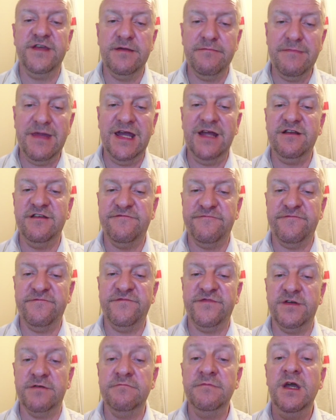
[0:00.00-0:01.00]
the amount of
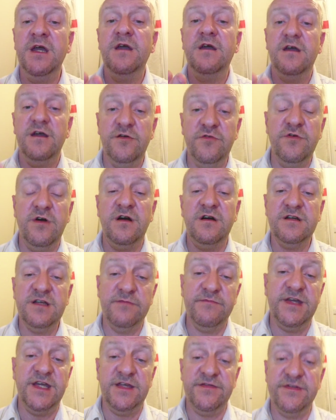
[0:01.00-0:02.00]
them who are
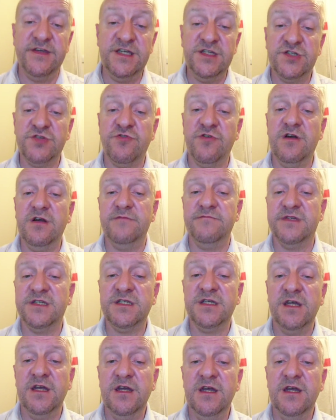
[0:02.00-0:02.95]
committing these crimes.